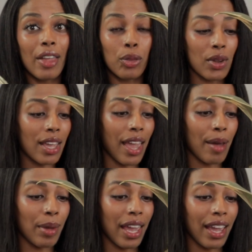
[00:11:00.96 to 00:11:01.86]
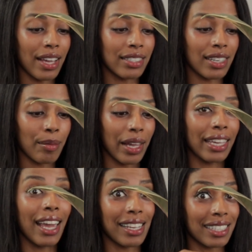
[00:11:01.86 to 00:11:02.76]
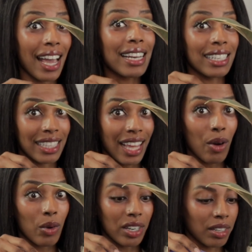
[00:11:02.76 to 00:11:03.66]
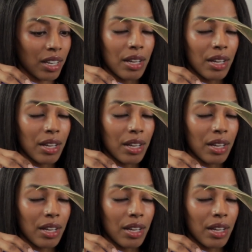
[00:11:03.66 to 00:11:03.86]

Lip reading: at 3 a.m. and I'm like, yes, I need that one.